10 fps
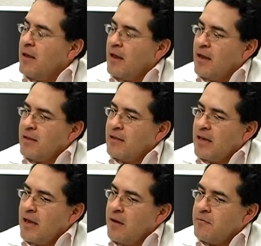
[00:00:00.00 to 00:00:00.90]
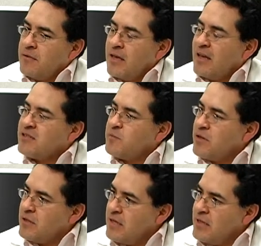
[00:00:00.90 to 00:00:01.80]
and they have the
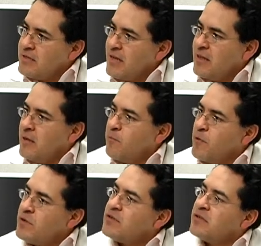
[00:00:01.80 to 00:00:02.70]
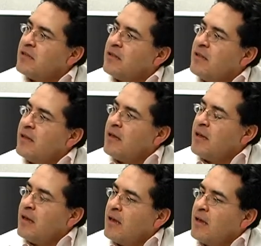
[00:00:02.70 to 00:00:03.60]
expertise and the personnel
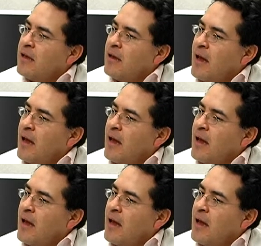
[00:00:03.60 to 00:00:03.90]
uh,